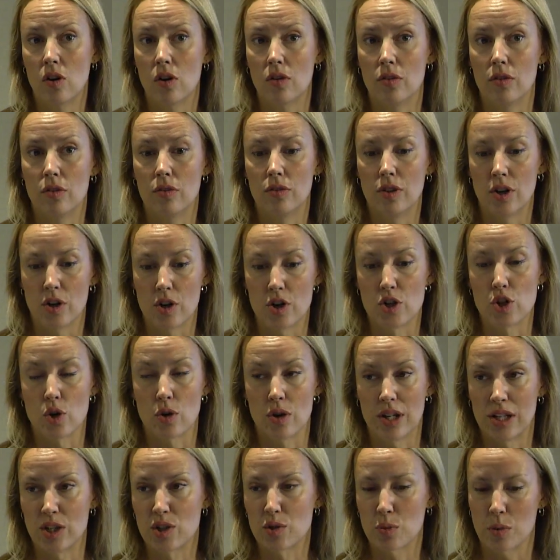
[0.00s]
on their
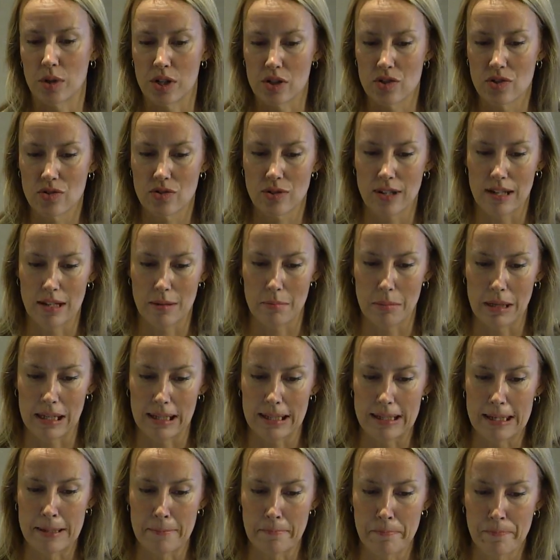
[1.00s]
journey towards
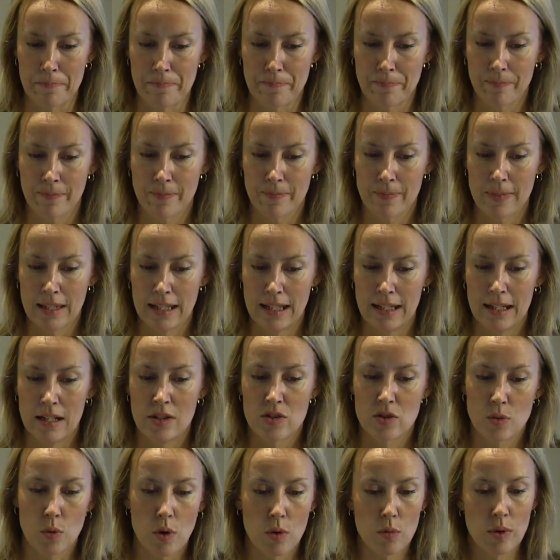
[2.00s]
sustainability.
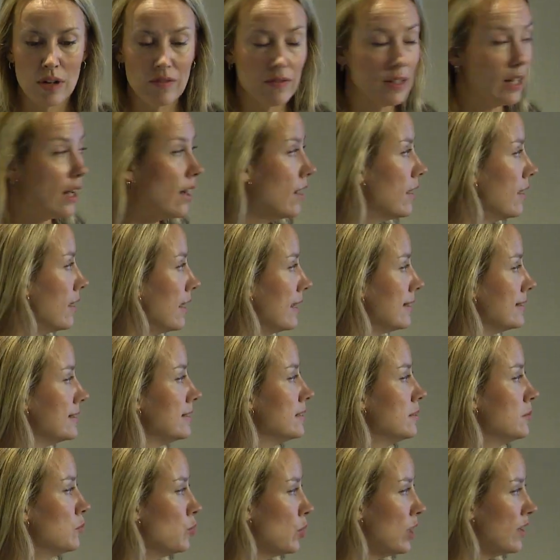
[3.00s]
So what we've done
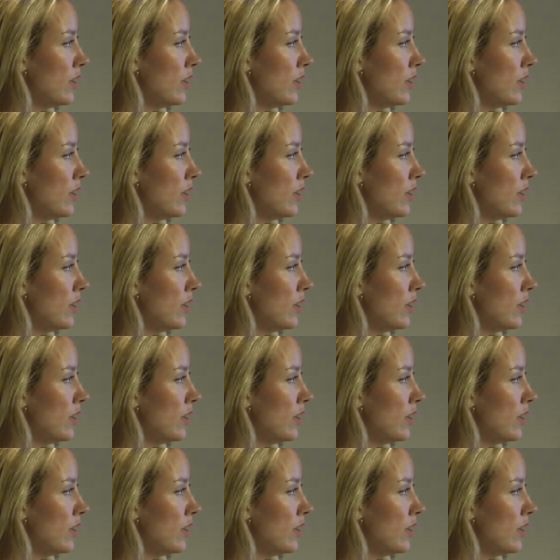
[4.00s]
is